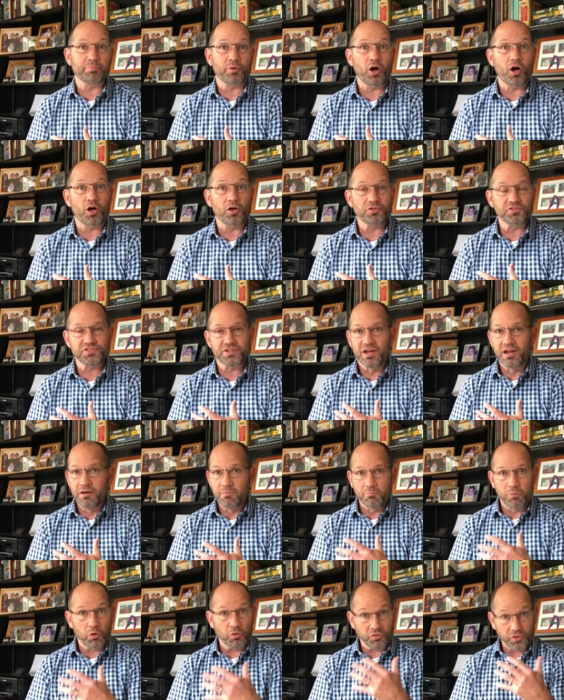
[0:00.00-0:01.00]
Paul's,
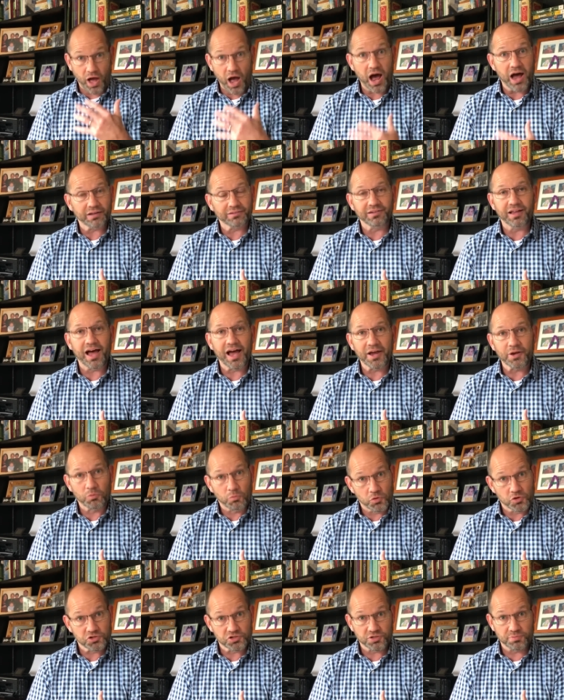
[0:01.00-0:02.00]
both online
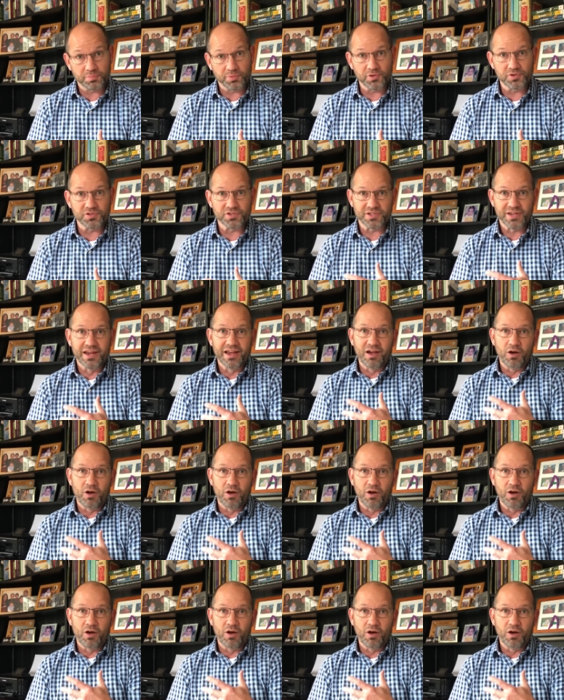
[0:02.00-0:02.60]
worshipers,